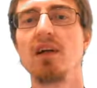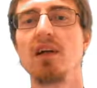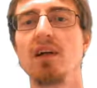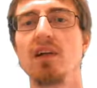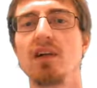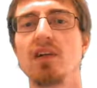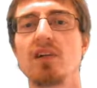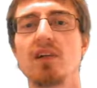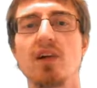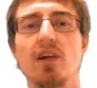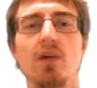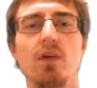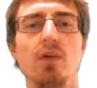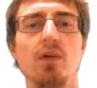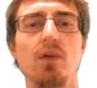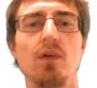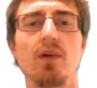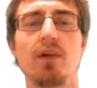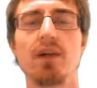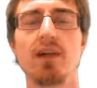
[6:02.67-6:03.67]

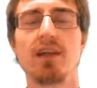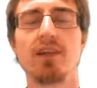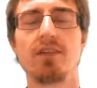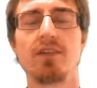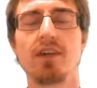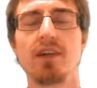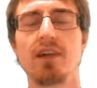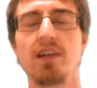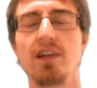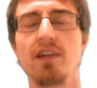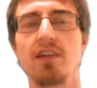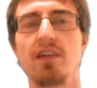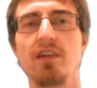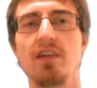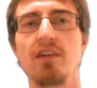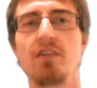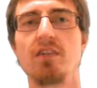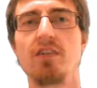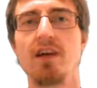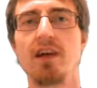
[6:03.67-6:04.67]
So it's very easy to
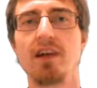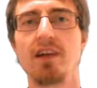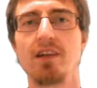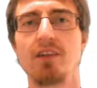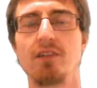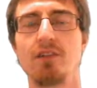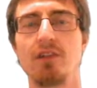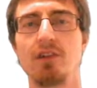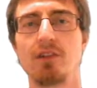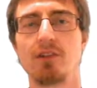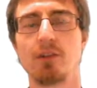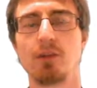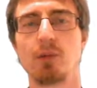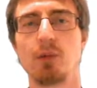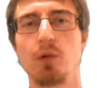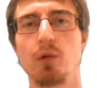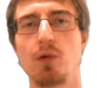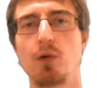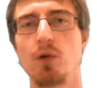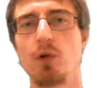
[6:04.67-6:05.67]
find the
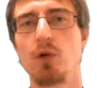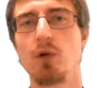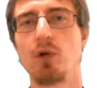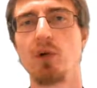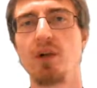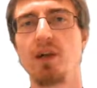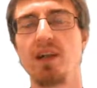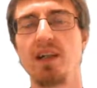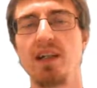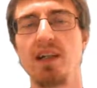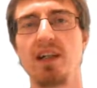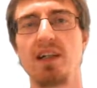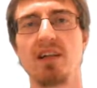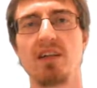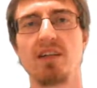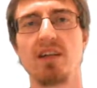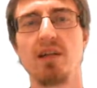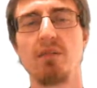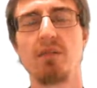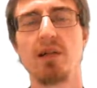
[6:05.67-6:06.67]
vulnerable call in
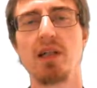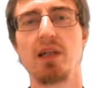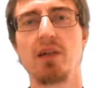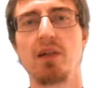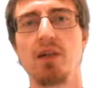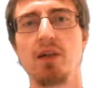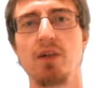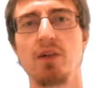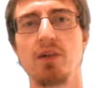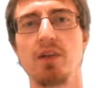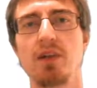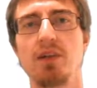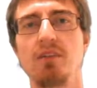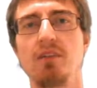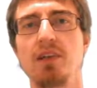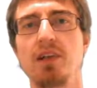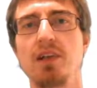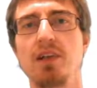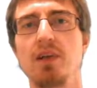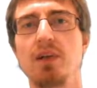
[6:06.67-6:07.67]
assembly code if we
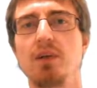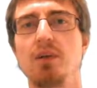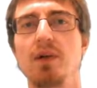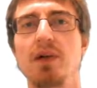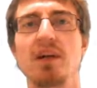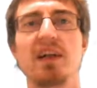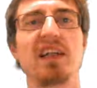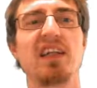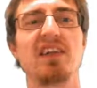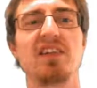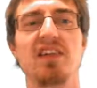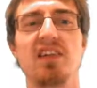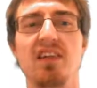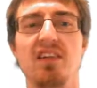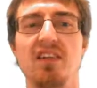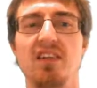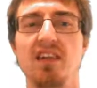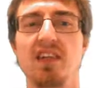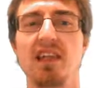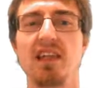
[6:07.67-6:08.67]
know where it is in
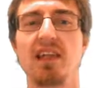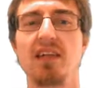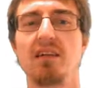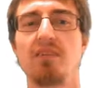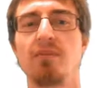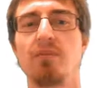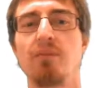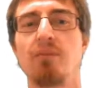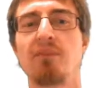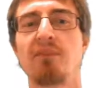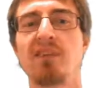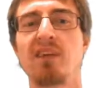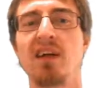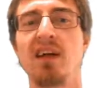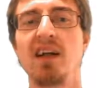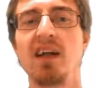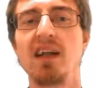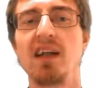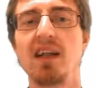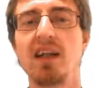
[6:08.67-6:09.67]
C.
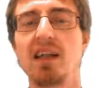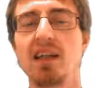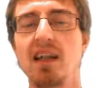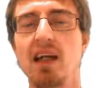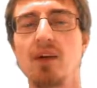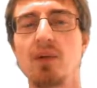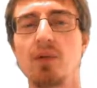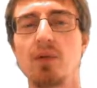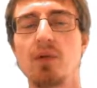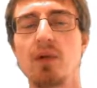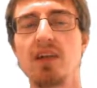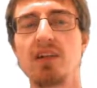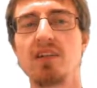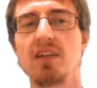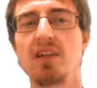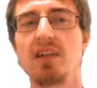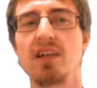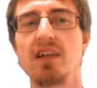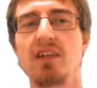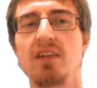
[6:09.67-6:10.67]
Now the
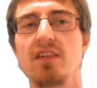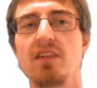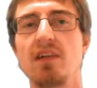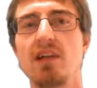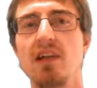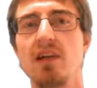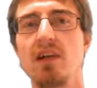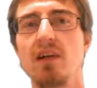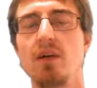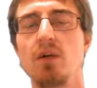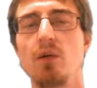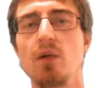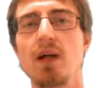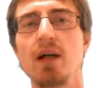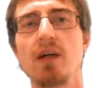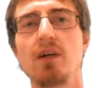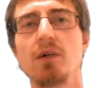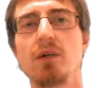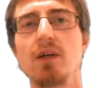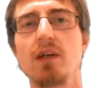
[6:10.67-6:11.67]
question is,
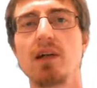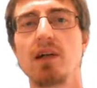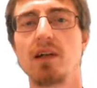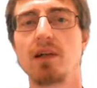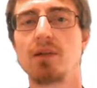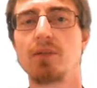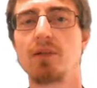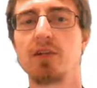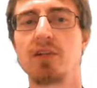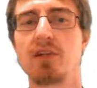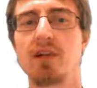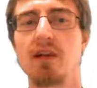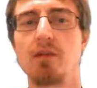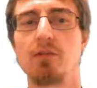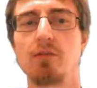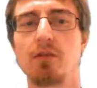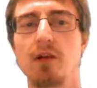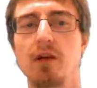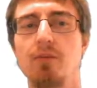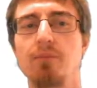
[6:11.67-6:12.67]
where do the arguments come
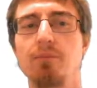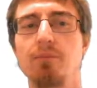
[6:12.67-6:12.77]
from?